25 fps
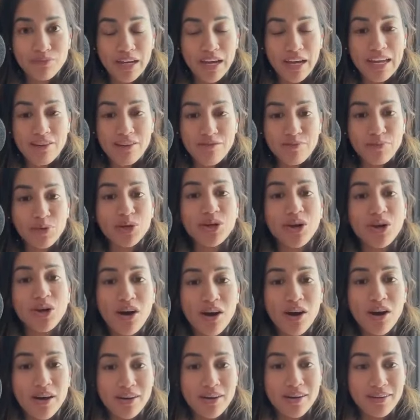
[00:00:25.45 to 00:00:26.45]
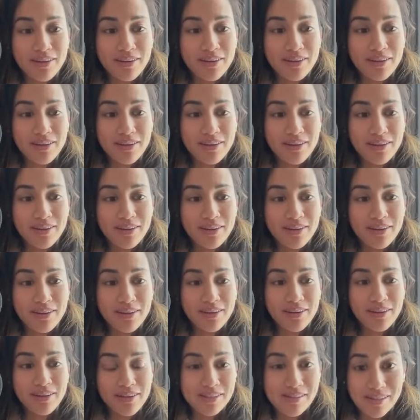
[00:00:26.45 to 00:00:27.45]
kind of put on this
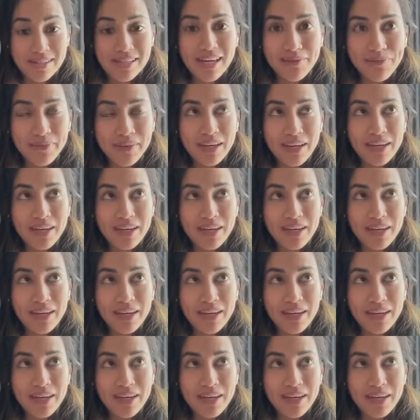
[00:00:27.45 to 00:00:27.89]
skit.